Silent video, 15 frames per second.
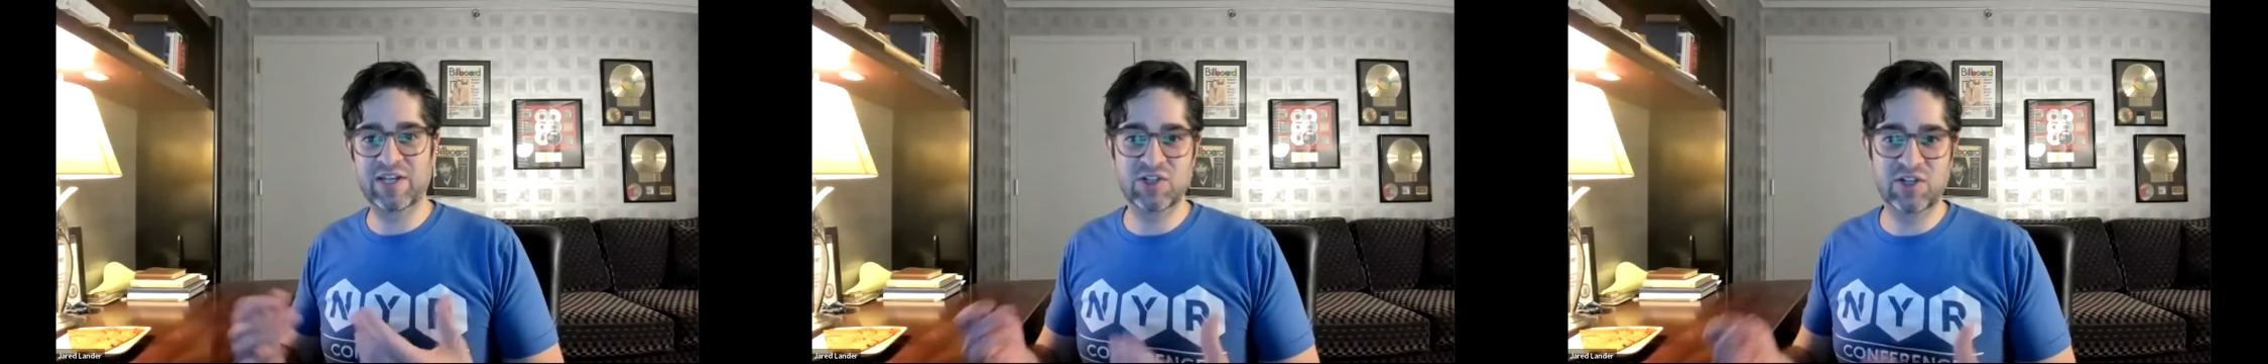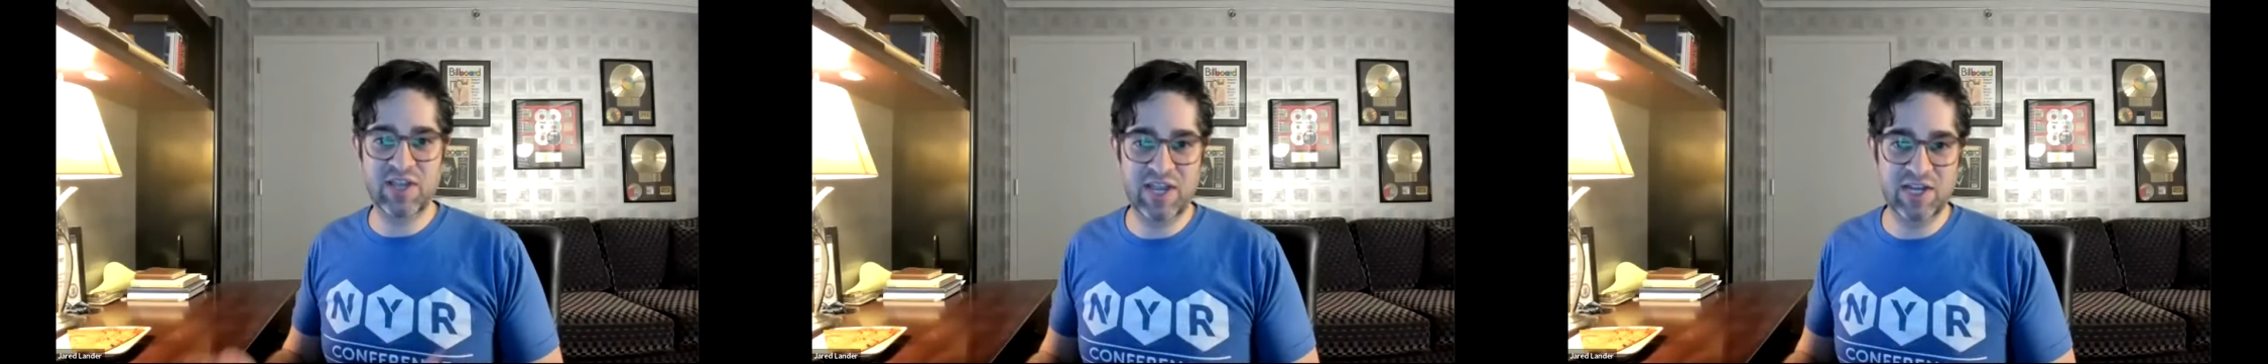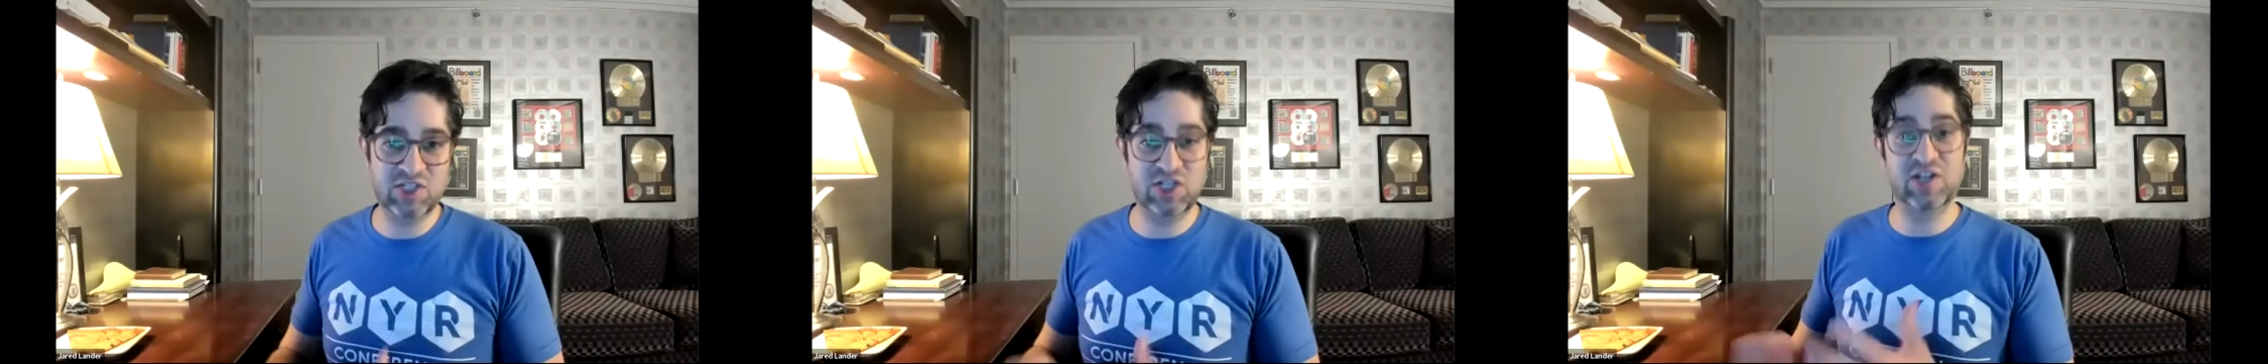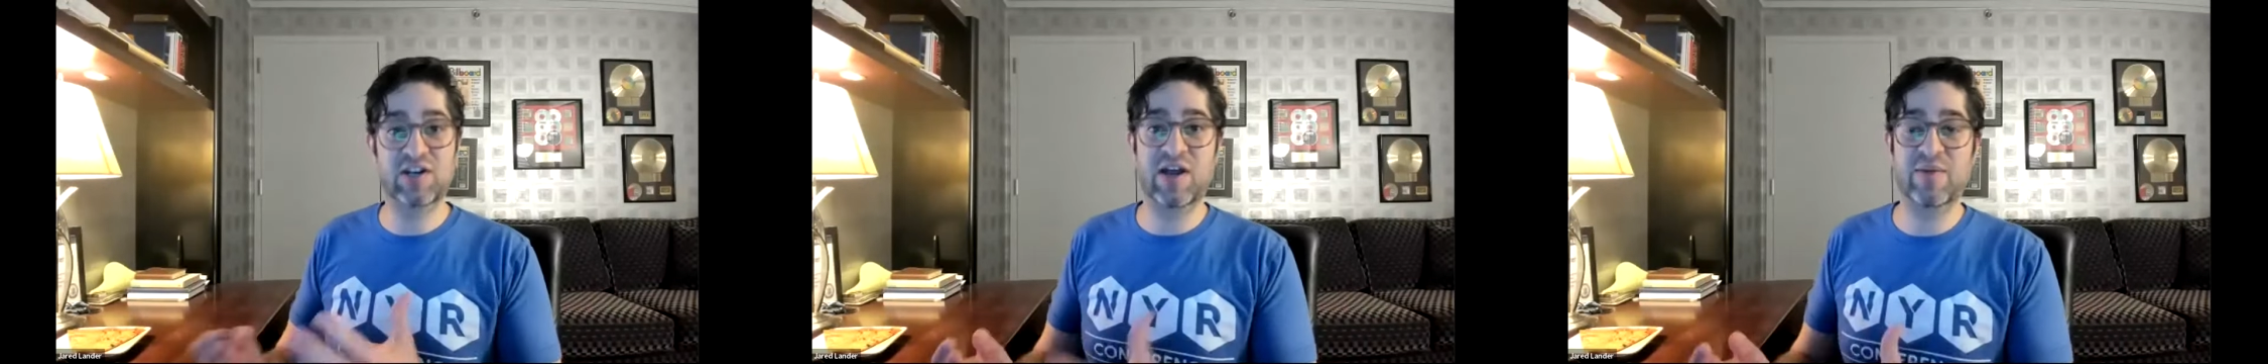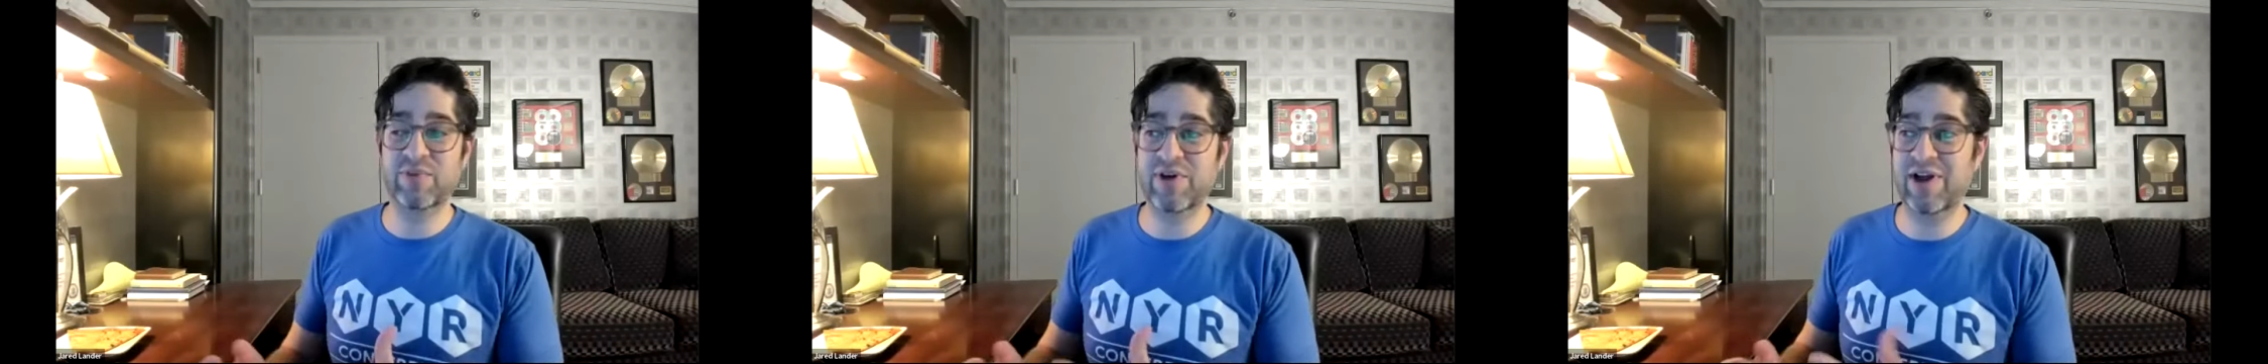education
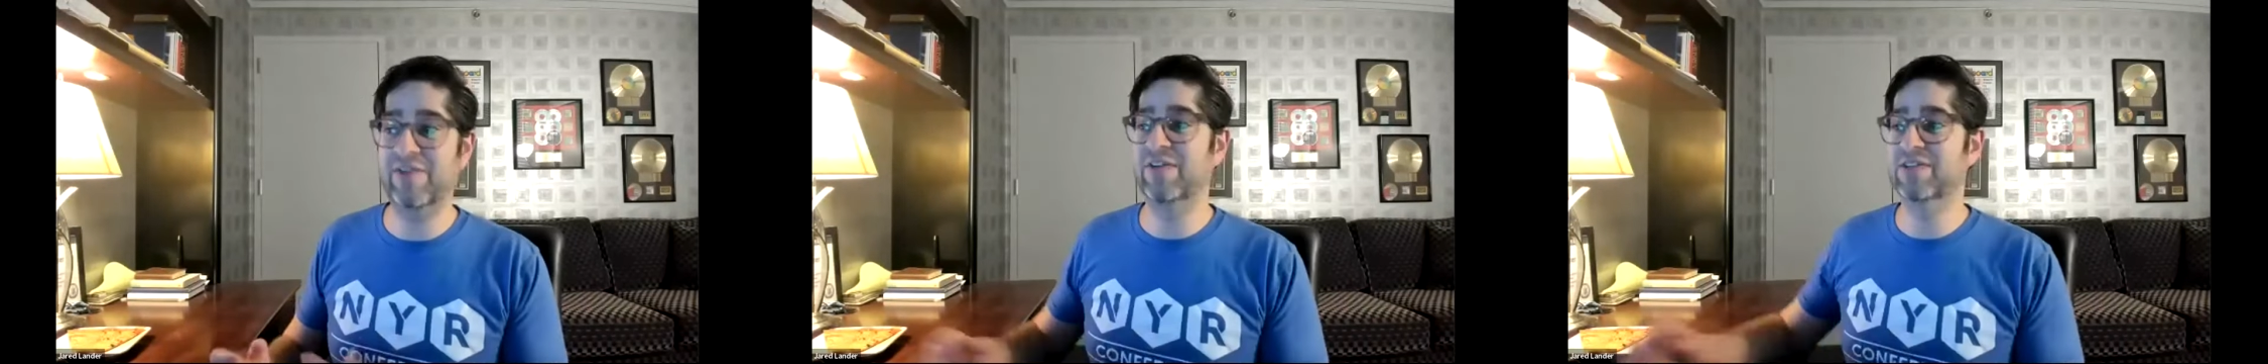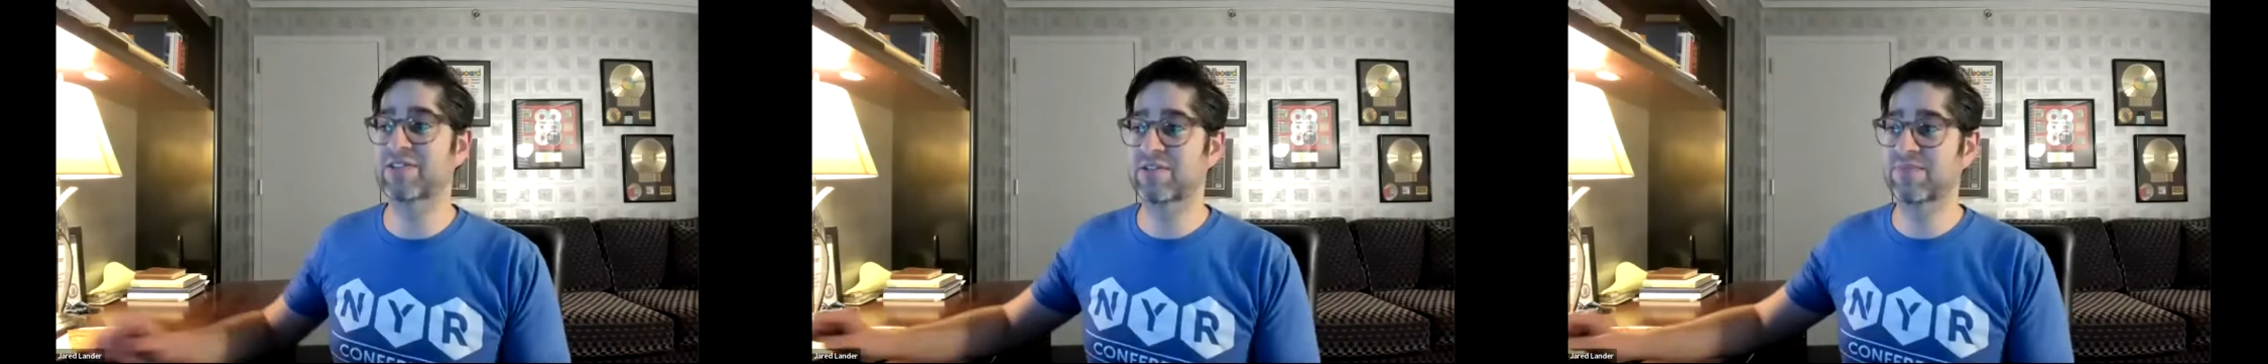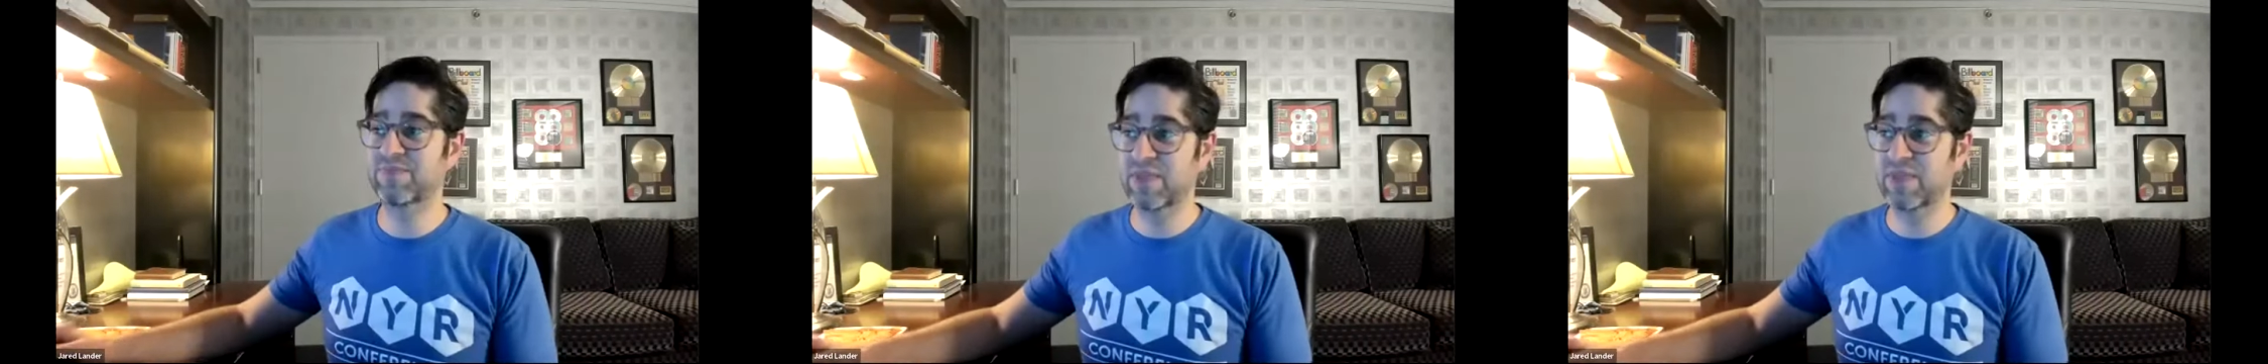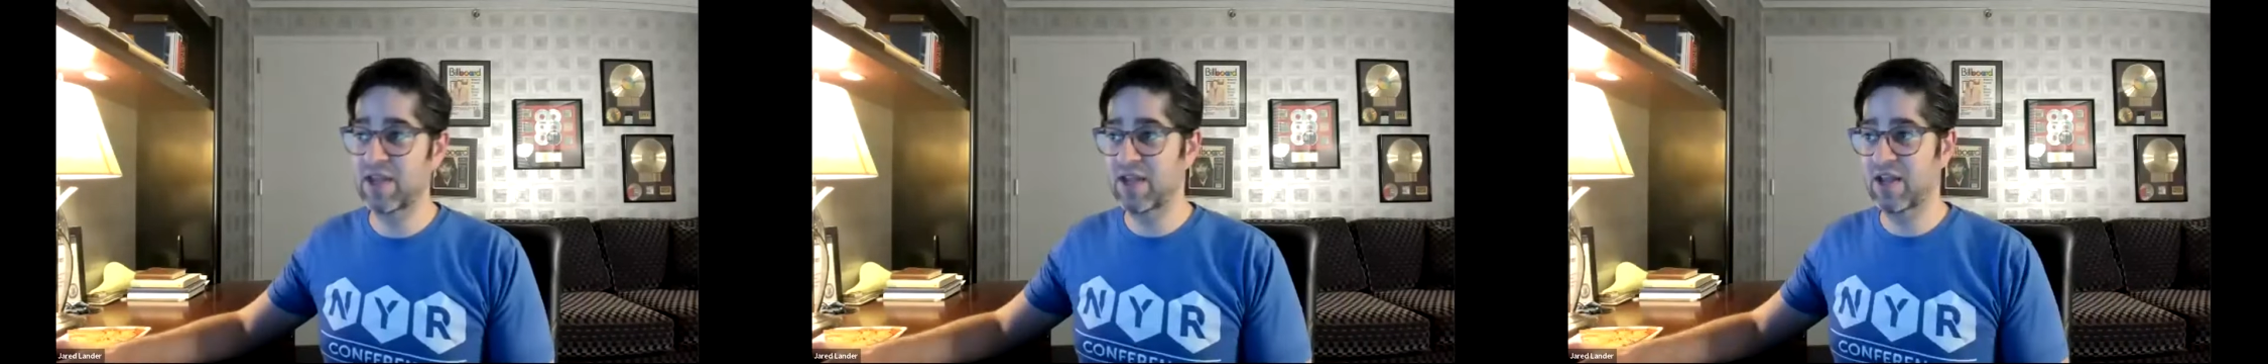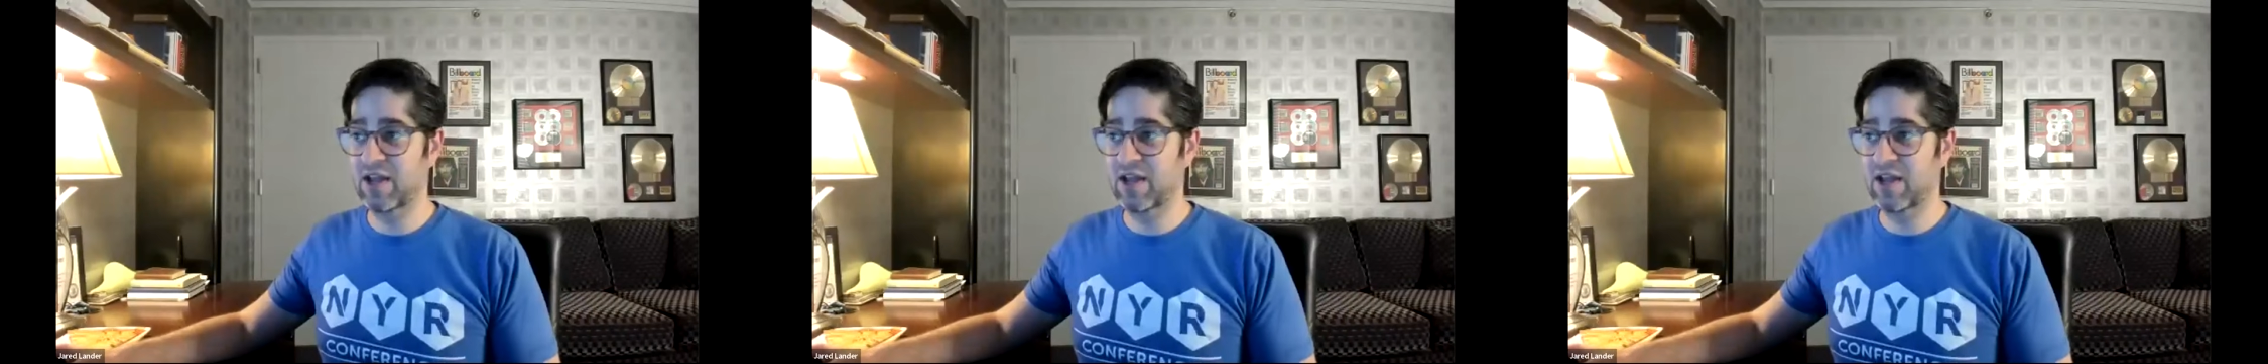and nonprofits.